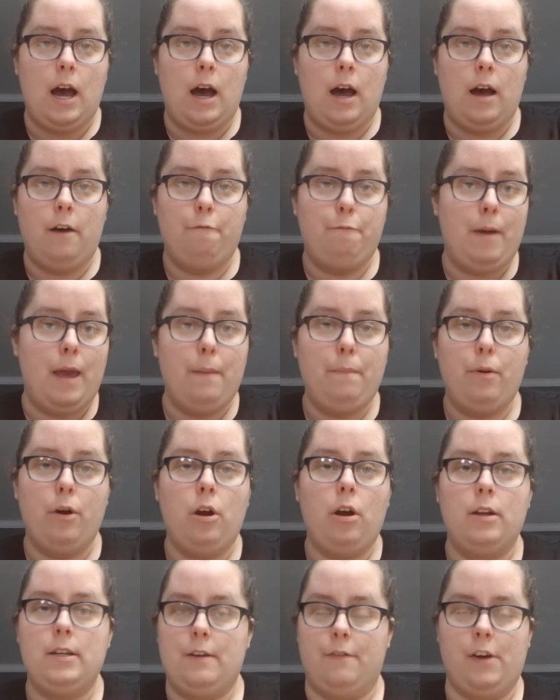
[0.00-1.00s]
of
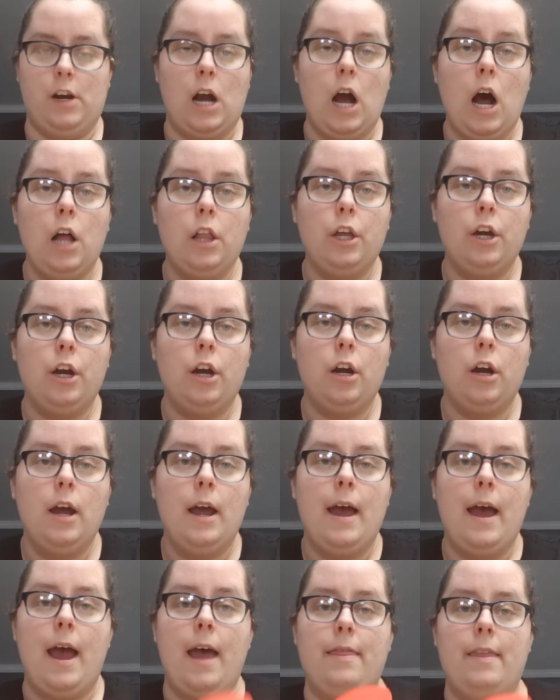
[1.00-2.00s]
paper, a different color,
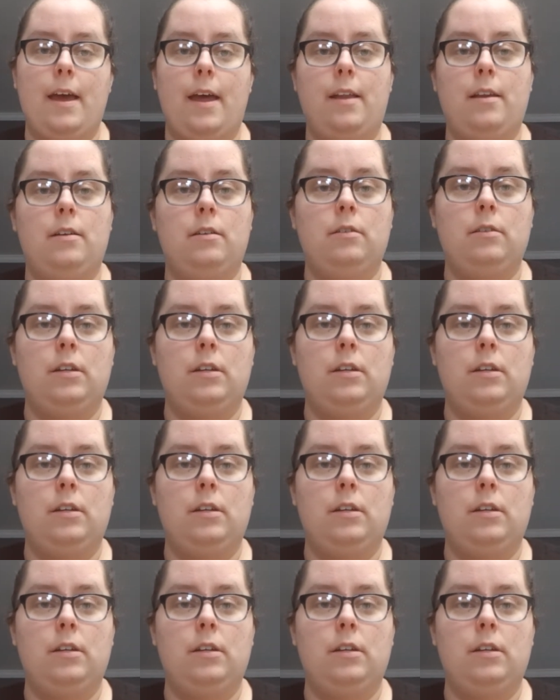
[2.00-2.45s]
and then